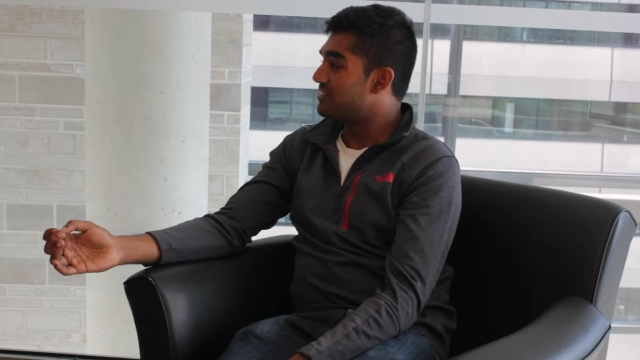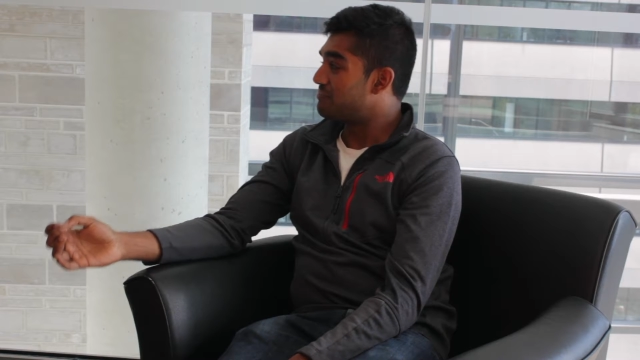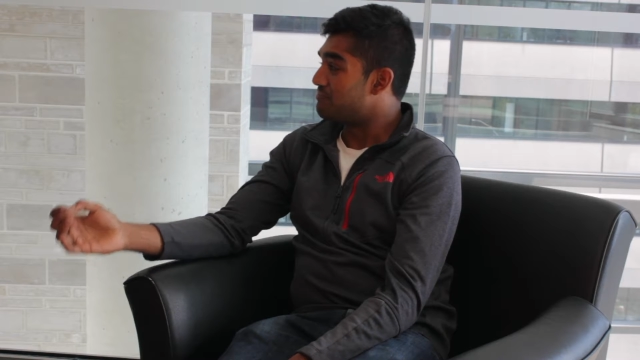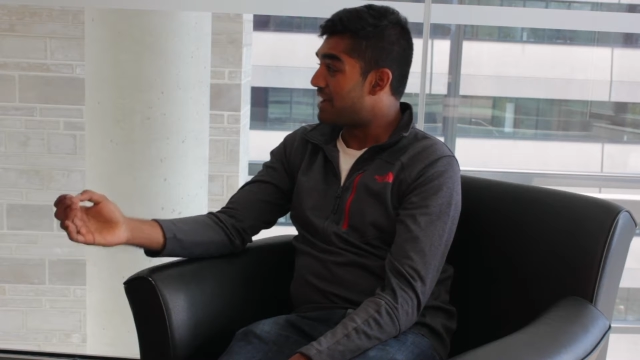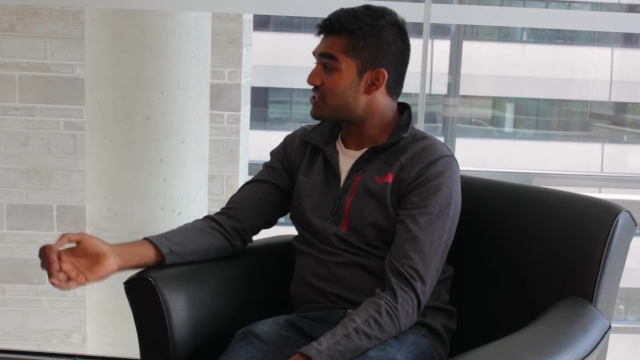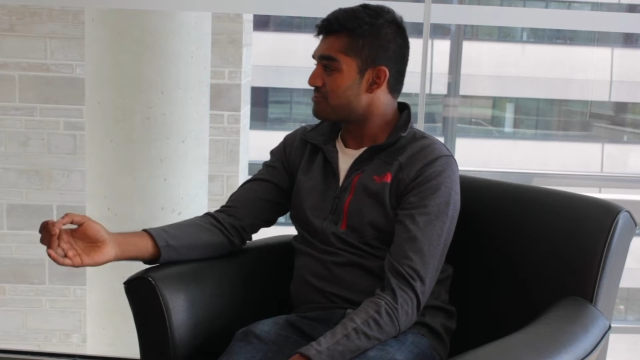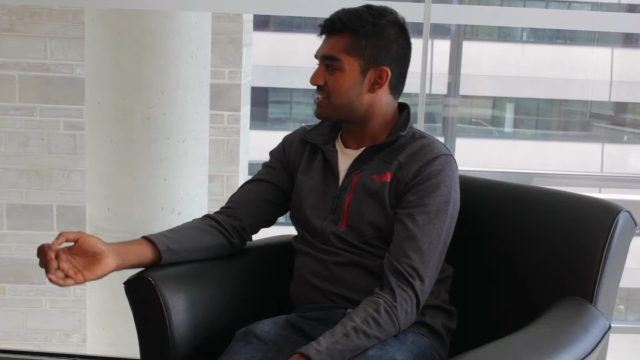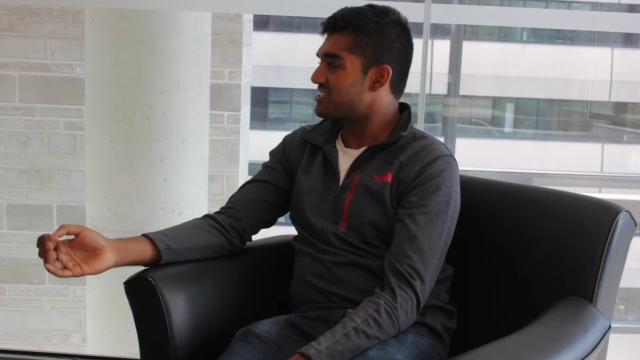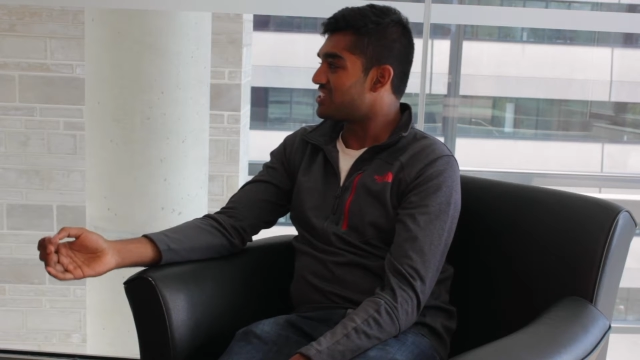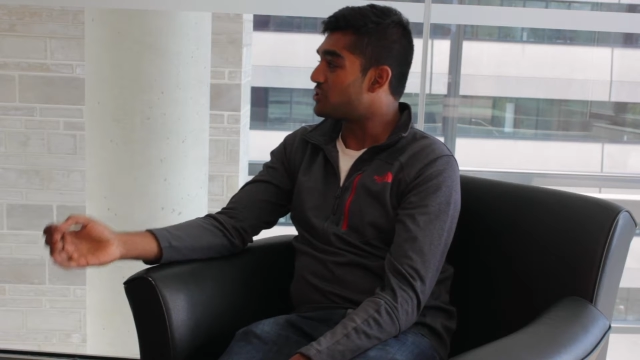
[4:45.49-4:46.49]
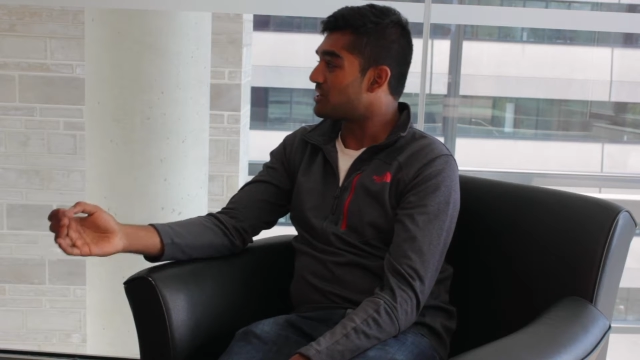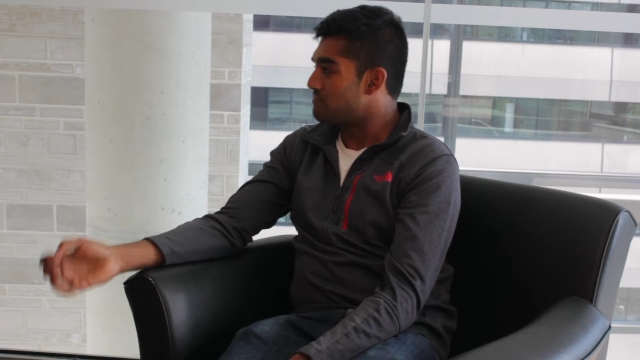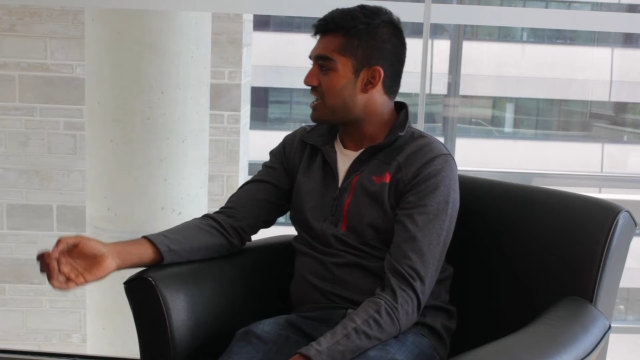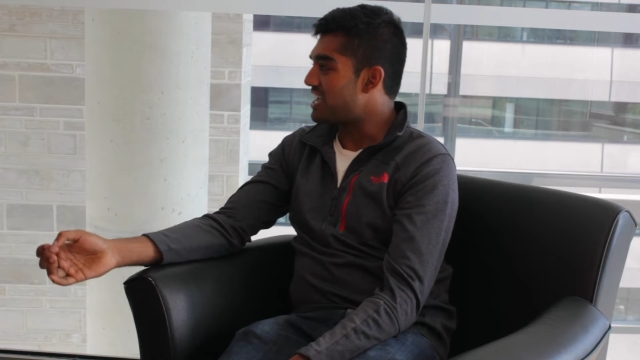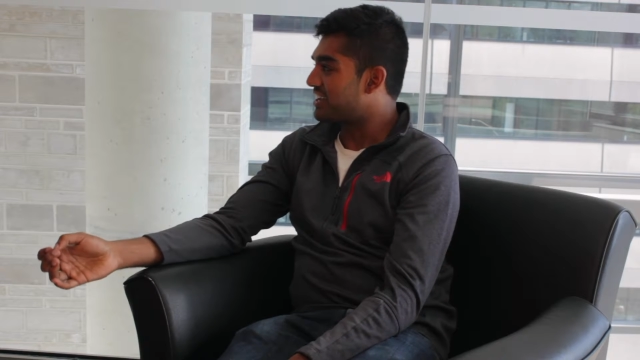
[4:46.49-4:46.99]
measurements that you can
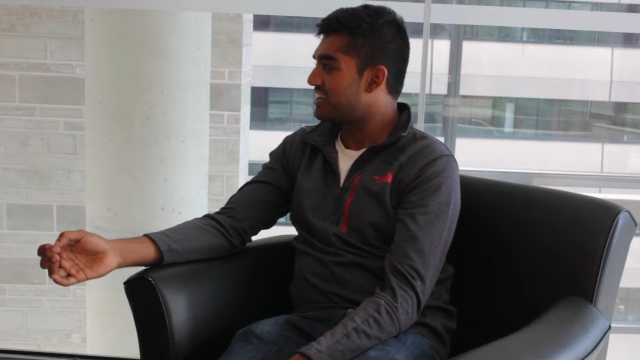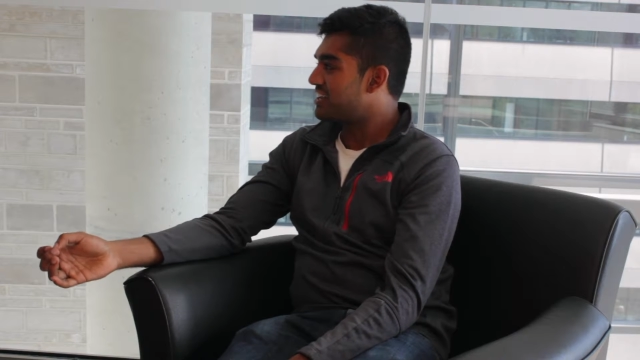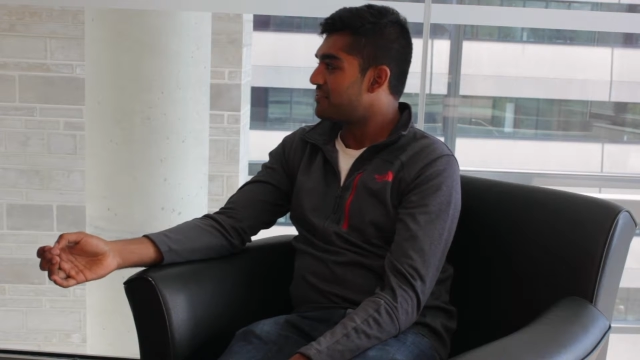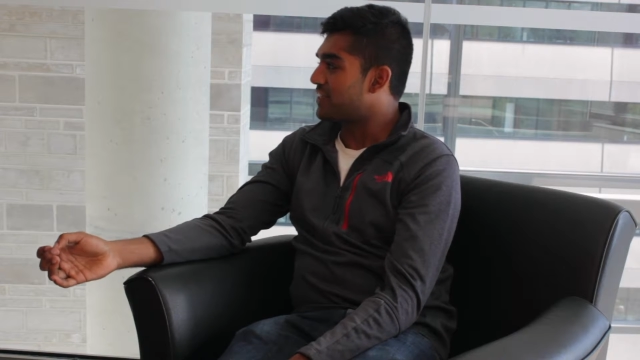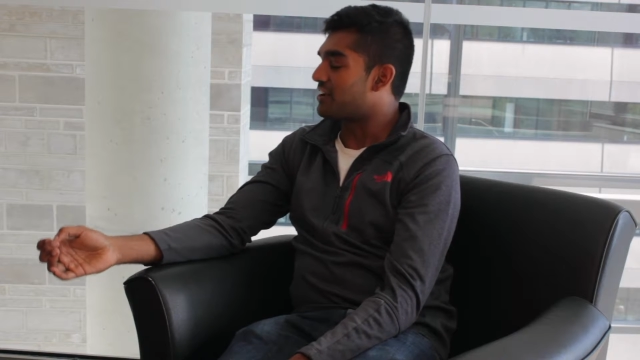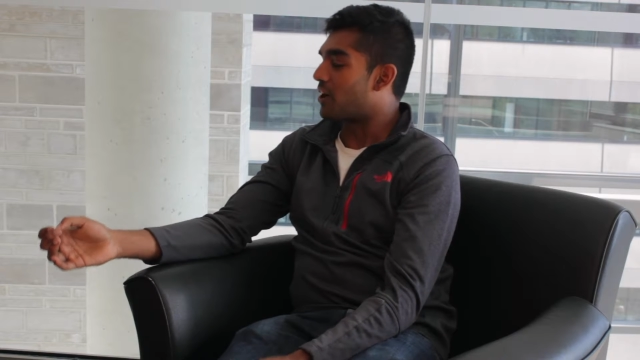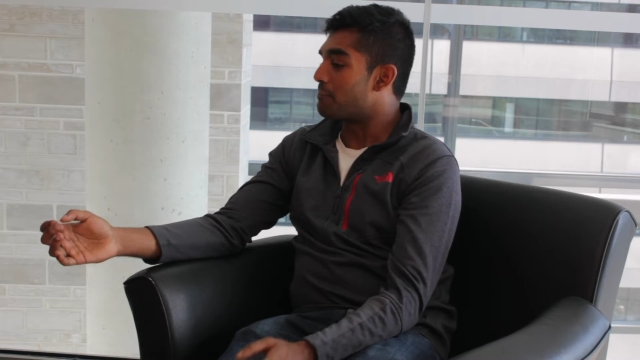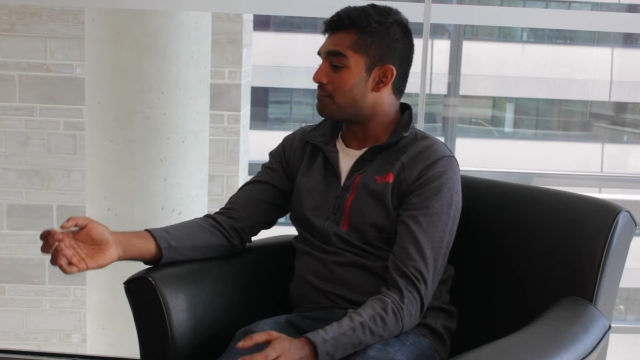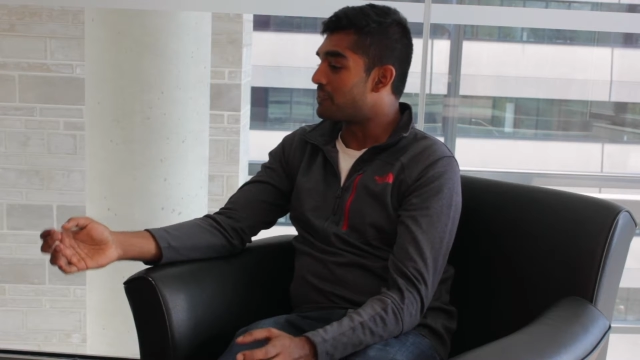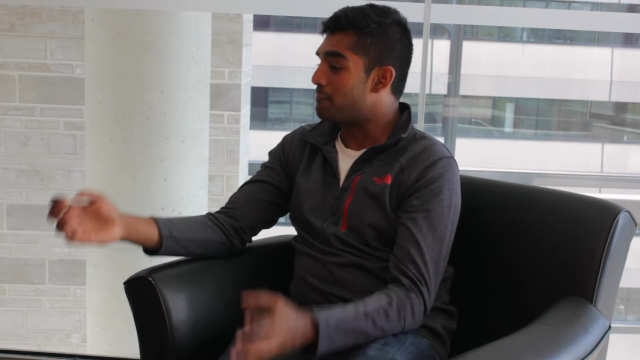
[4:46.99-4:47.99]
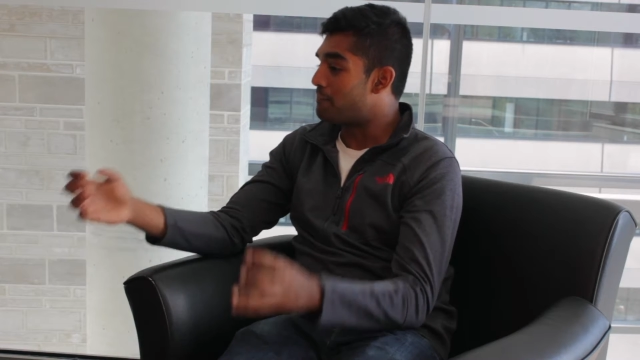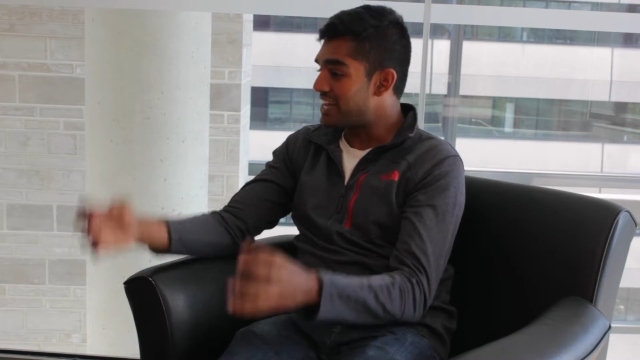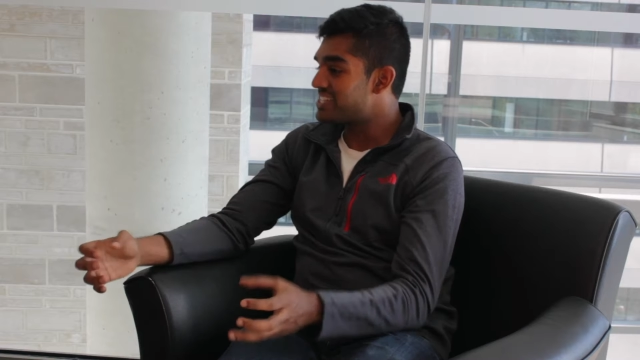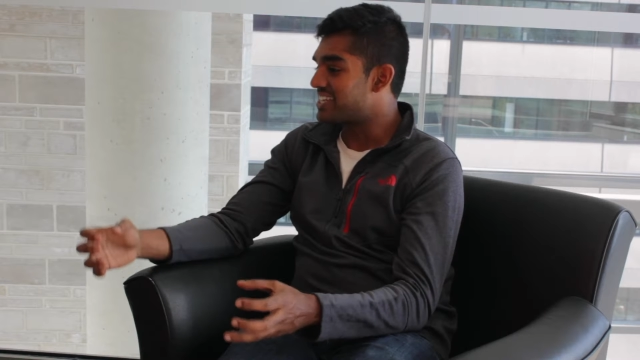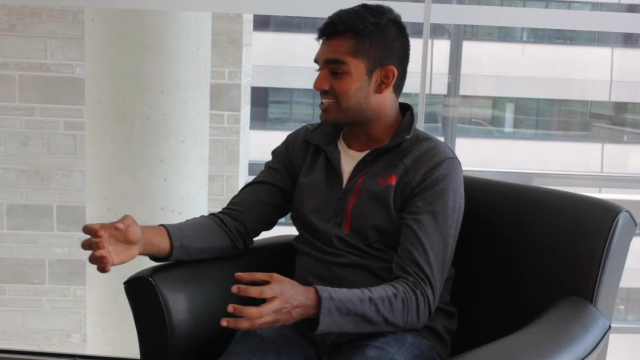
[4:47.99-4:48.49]
make that are the
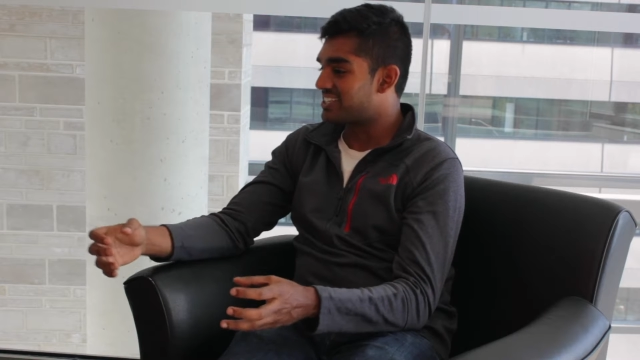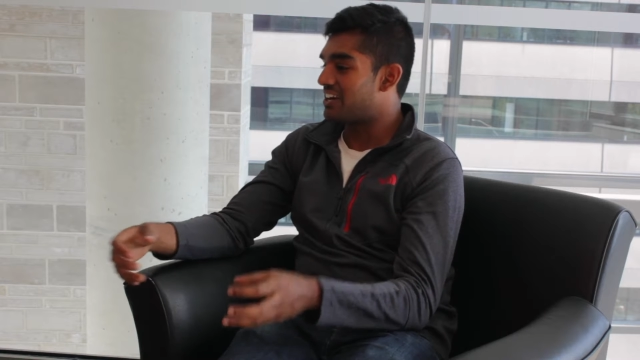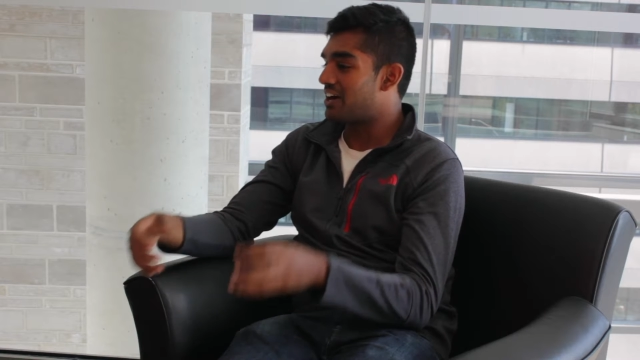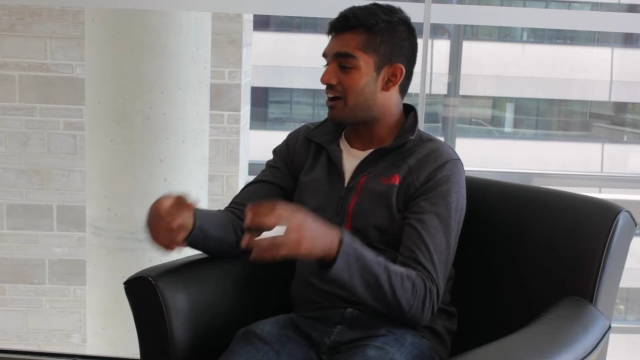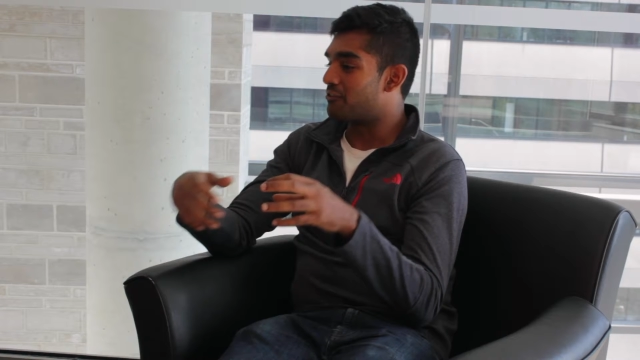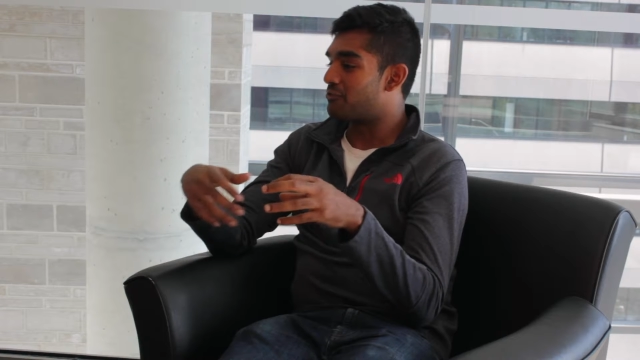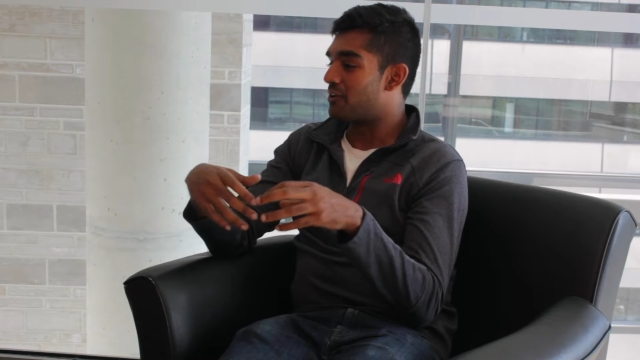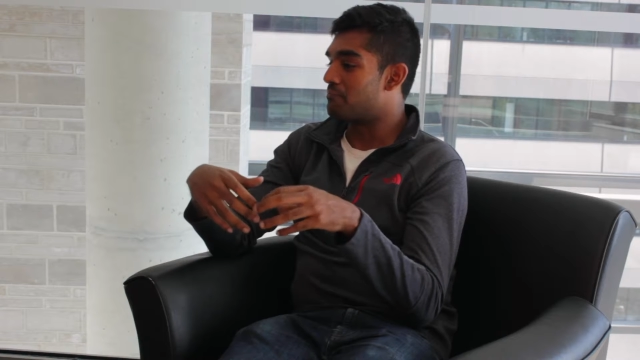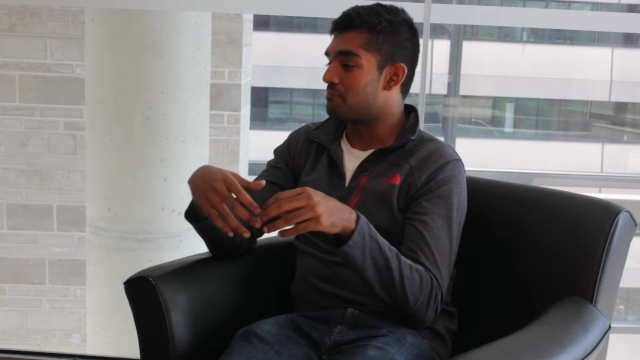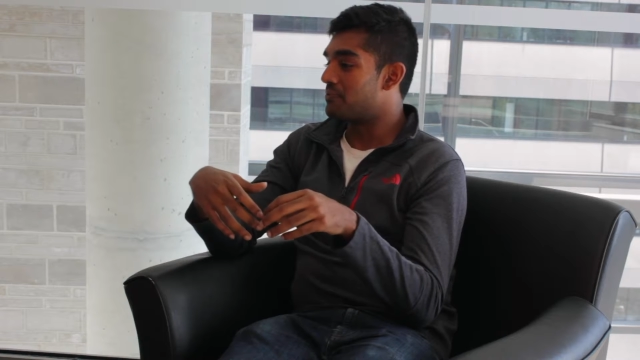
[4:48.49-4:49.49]
basics of